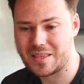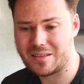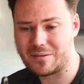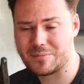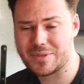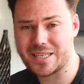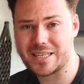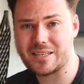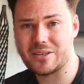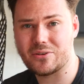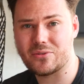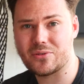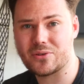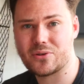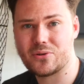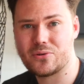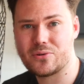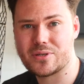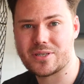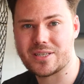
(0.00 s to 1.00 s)
Particularly on the
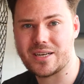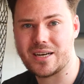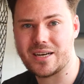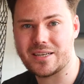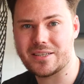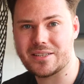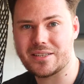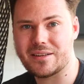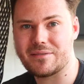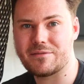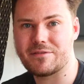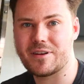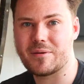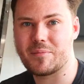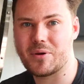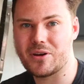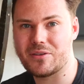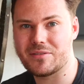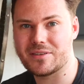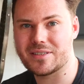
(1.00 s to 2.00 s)
coarse side, you then flip
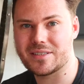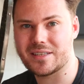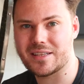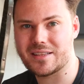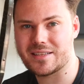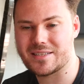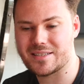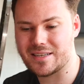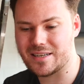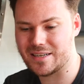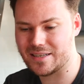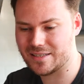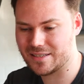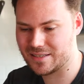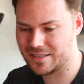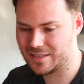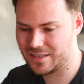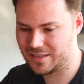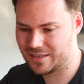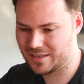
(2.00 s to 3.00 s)
over to the other side.
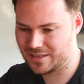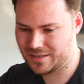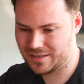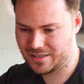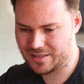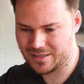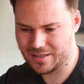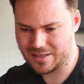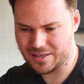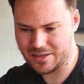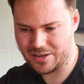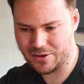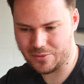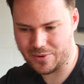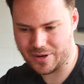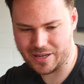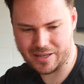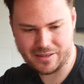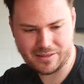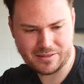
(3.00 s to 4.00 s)
I don't
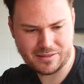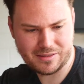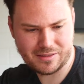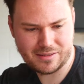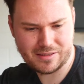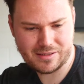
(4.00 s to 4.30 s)
know